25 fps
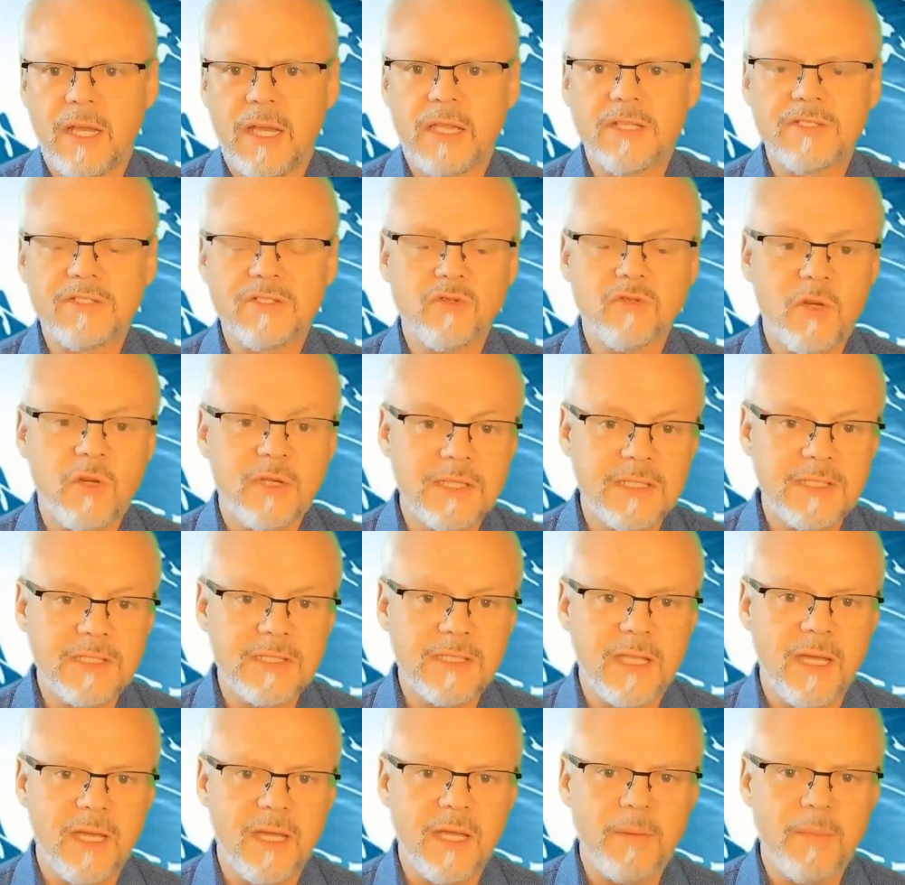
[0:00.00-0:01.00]
It is stretching
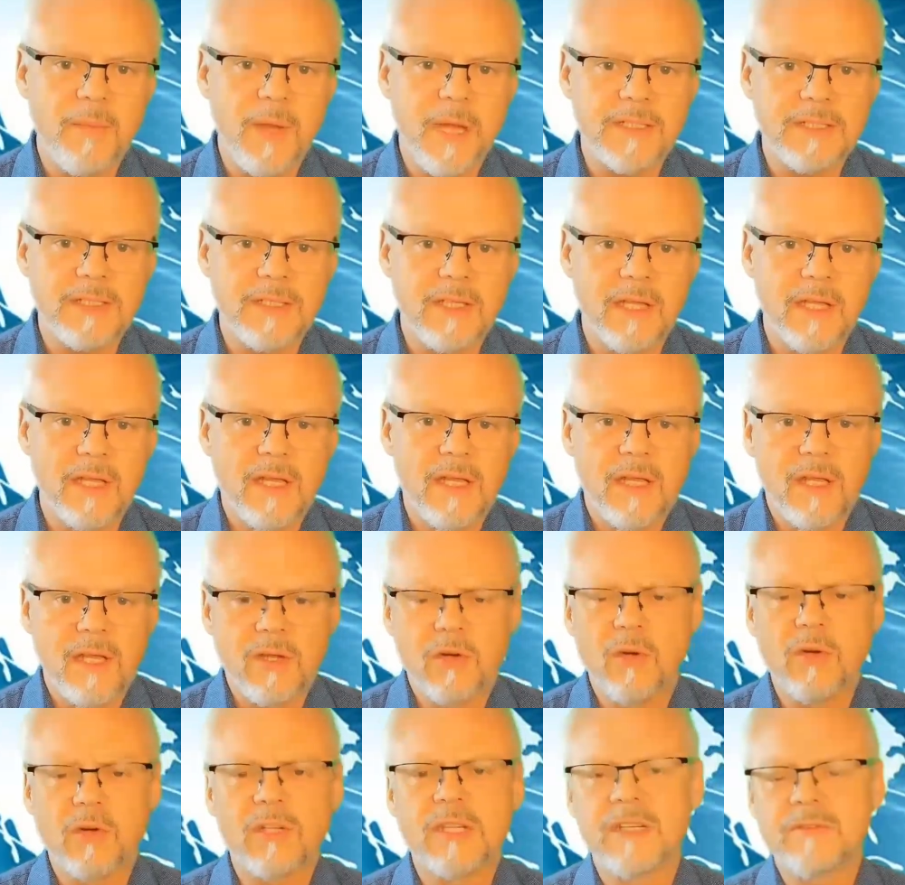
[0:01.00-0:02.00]
state capacity,
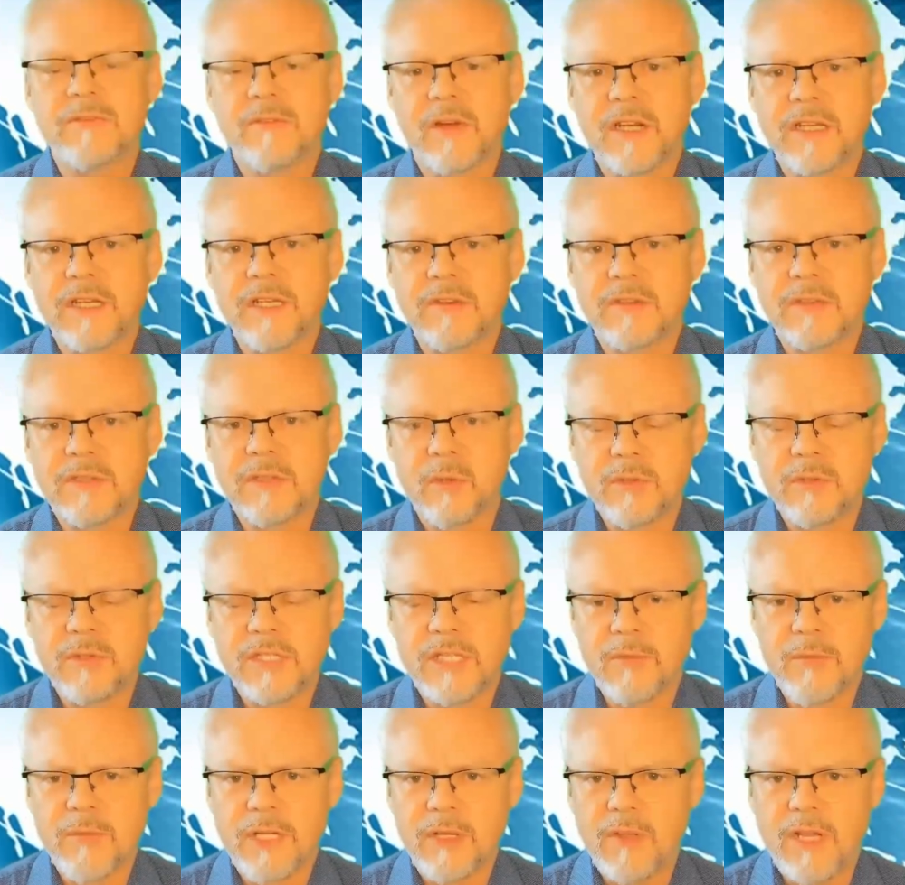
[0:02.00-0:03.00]
causing vital
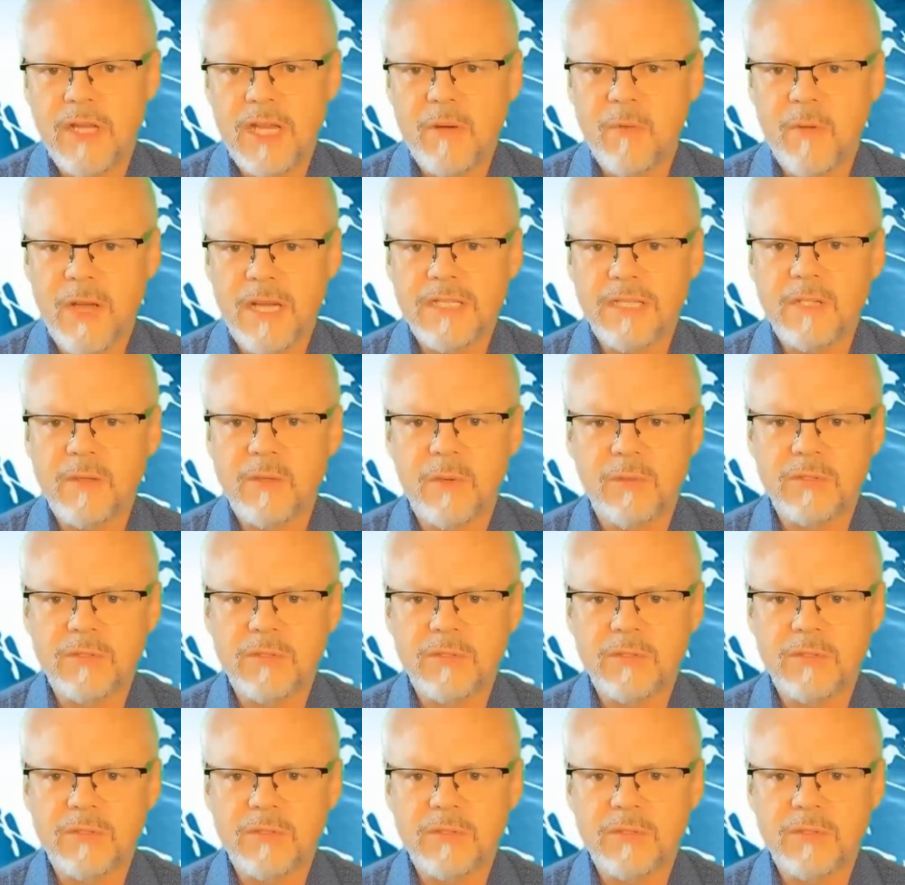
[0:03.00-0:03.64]
resources to be redirected, which